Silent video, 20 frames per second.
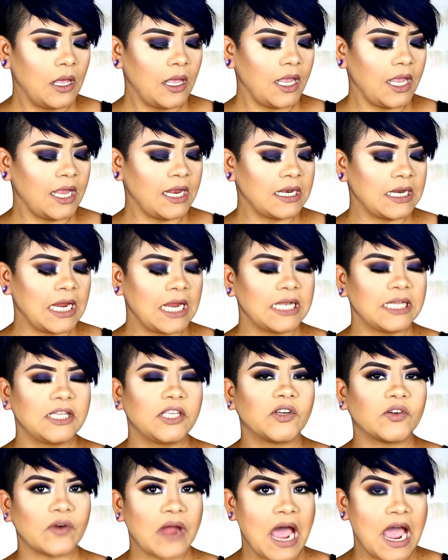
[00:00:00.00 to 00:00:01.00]
and
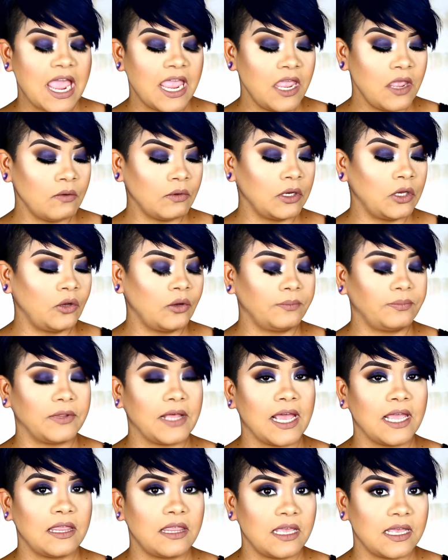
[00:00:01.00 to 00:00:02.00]
dry when you
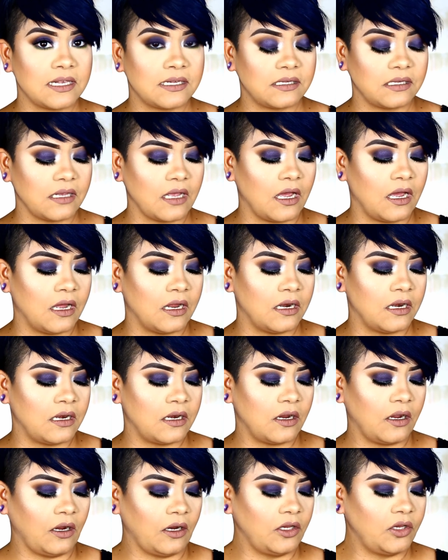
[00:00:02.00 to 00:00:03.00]
apply this on
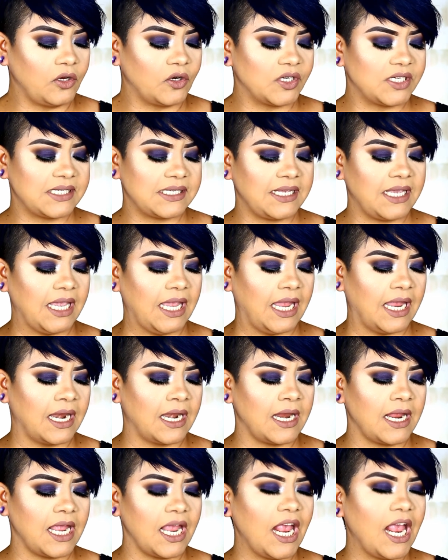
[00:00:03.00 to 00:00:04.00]
your skin,
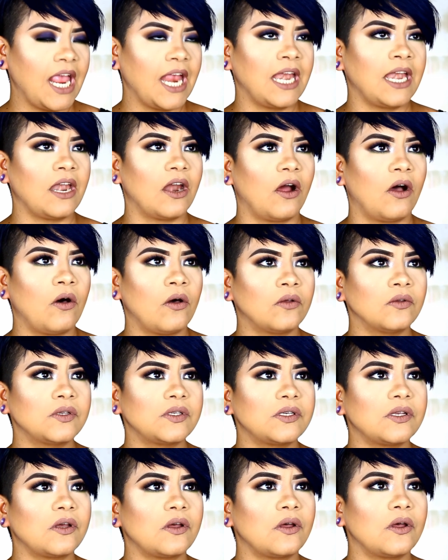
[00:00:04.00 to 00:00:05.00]
and
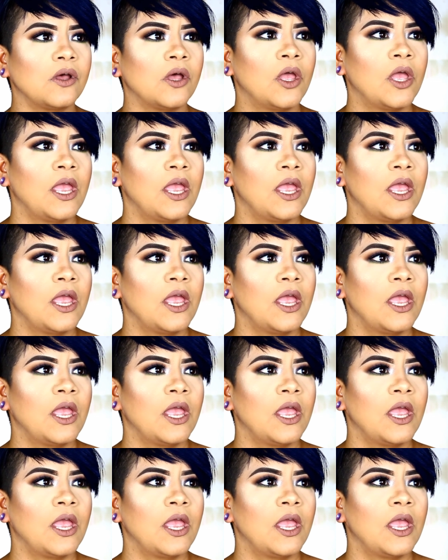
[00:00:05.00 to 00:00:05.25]
also